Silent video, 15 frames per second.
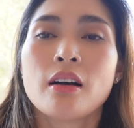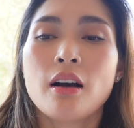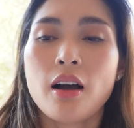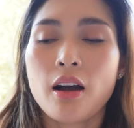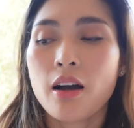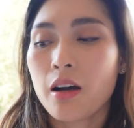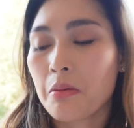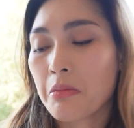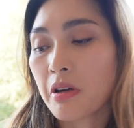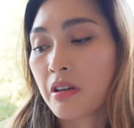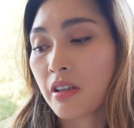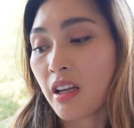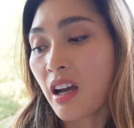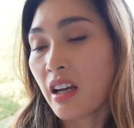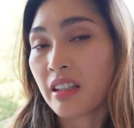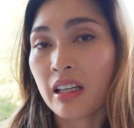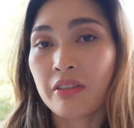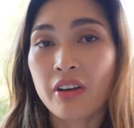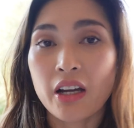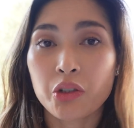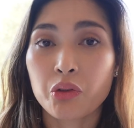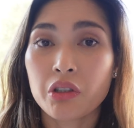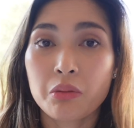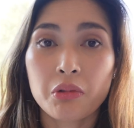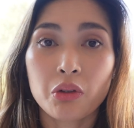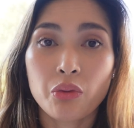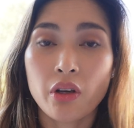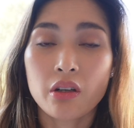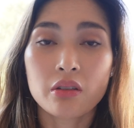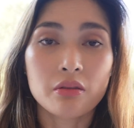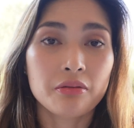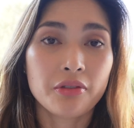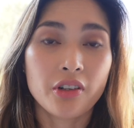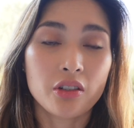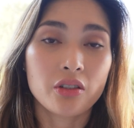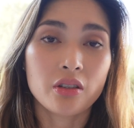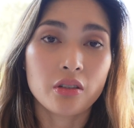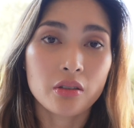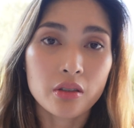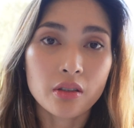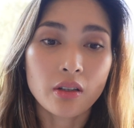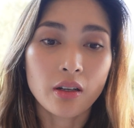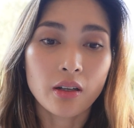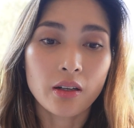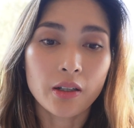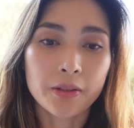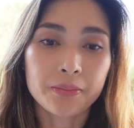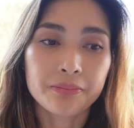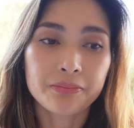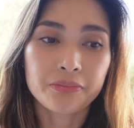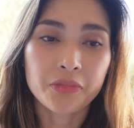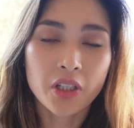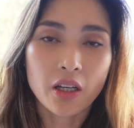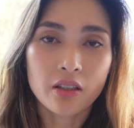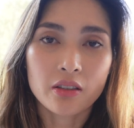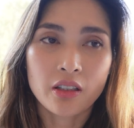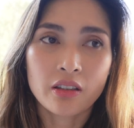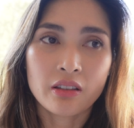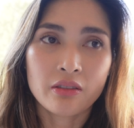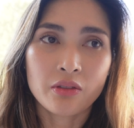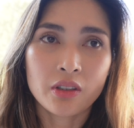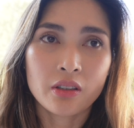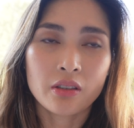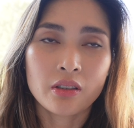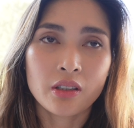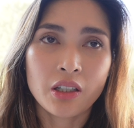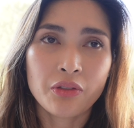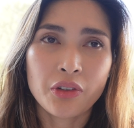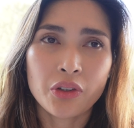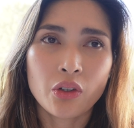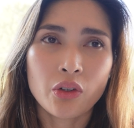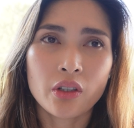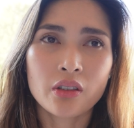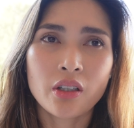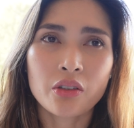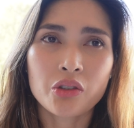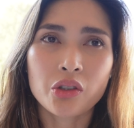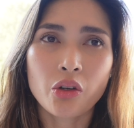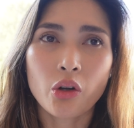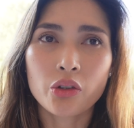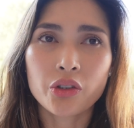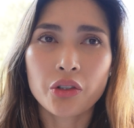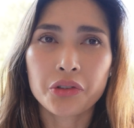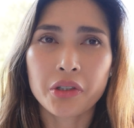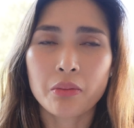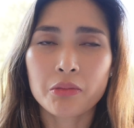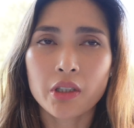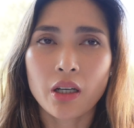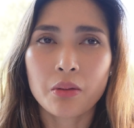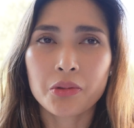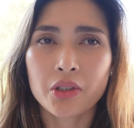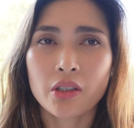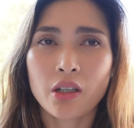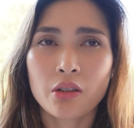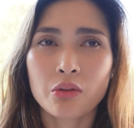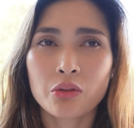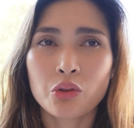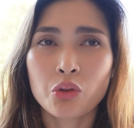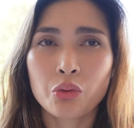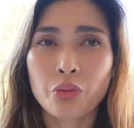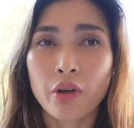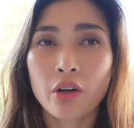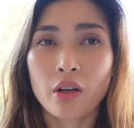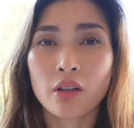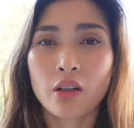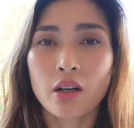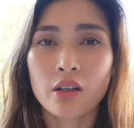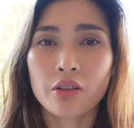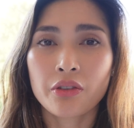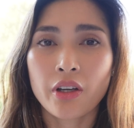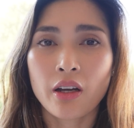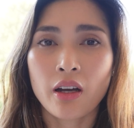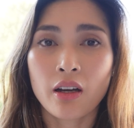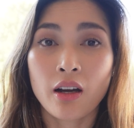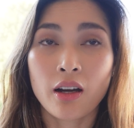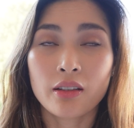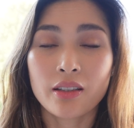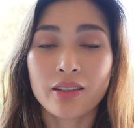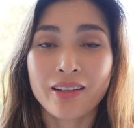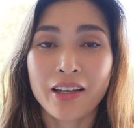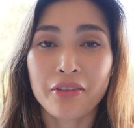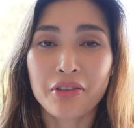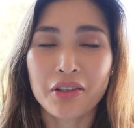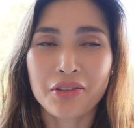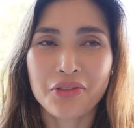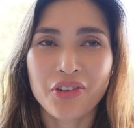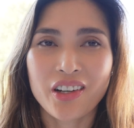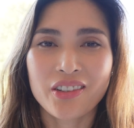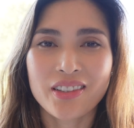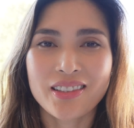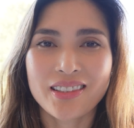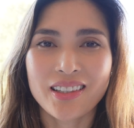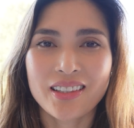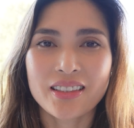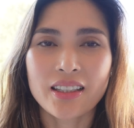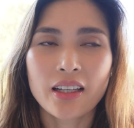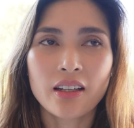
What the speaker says: Yeah, and I've actually been wearing freshies. Yeah, and even though it gets colder sometimes, and I do wear a lot of hot and heavy fragrances,